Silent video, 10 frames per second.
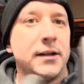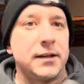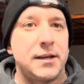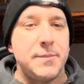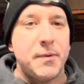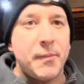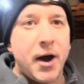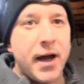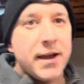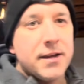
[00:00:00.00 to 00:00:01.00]
Keep them
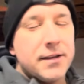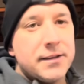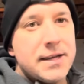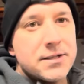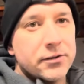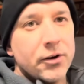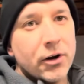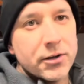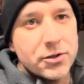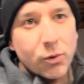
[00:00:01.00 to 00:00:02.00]
high. These are
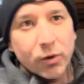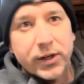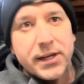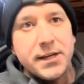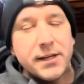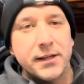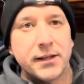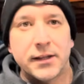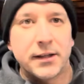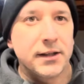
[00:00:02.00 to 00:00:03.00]
not torquey.
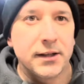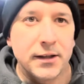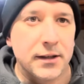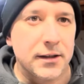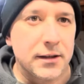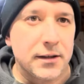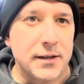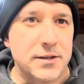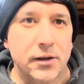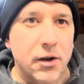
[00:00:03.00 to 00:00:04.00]

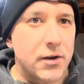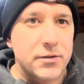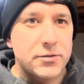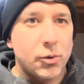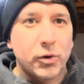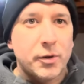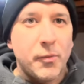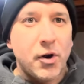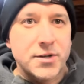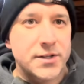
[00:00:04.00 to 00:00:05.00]
These are not torque
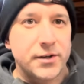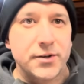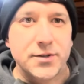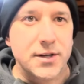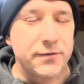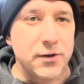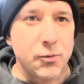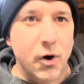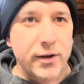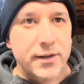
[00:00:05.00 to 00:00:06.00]
monsters. If you
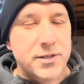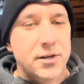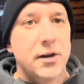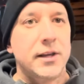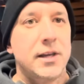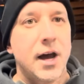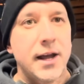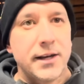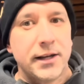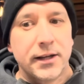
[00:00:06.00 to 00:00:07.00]
want the saw to
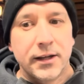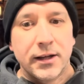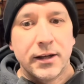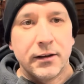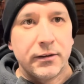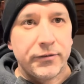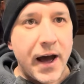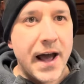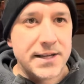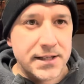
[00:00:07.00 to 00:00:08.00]
cut
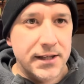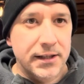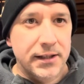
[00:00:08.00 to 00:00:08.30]
fast,